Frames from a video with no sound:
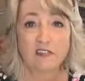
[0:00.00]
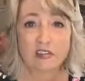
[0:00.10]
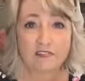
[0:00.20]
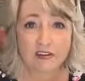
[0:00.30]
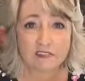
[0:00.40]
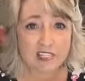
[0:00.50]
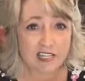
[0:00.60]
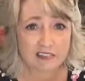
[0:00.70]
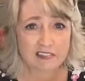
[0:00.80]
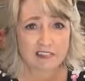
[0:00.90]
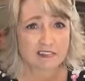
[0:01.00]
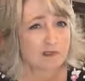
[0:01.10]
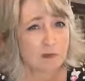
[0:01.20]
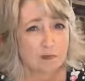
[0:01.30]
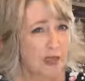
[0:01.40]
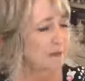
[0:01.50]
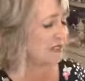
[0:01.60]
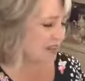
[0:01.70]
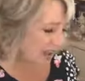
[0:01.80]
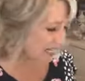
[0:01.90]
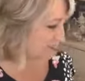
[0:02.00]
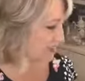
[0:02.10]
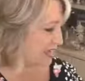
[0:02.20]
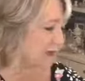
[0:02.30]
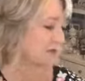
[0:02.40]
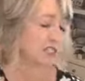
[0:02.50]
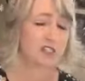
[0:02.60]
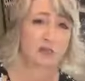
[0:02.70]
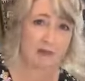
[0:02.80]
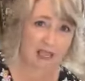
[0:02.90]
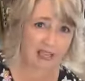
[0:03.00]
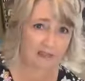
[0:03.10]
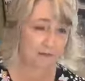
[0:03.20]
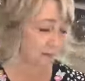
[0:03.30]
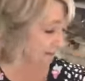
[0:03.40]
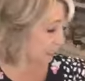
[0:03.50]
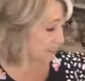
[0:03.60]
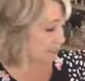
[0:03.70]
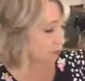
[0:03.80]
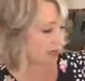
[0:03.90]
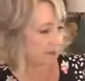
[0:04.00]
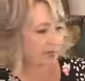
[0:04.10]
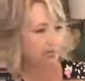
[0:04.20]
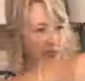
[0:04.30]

75 cents. Maybe not even that much to make it. This is one I